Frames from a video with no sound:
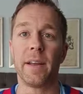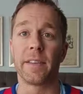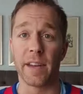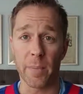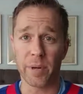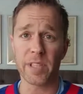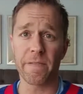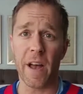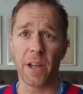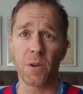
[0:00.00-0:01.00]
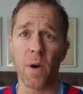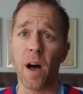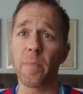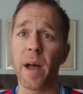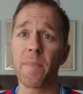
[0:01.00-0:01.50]
the net present value
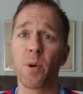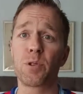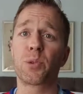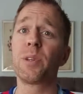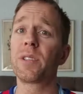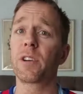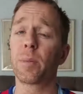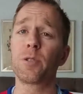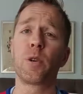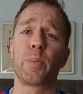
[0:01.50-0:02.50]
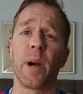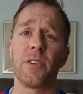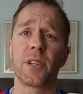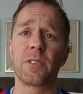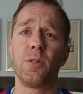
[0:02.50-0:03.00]
on my most recent commercial
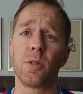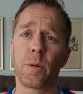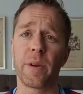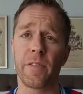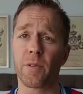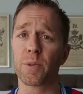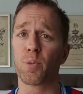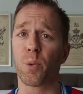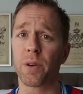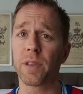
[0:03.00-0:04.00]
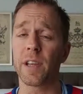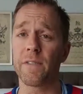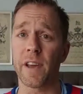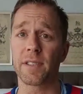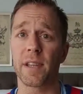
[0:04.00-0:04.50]
project to determine if it was worth
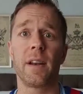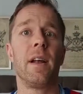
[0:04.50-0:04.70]
investing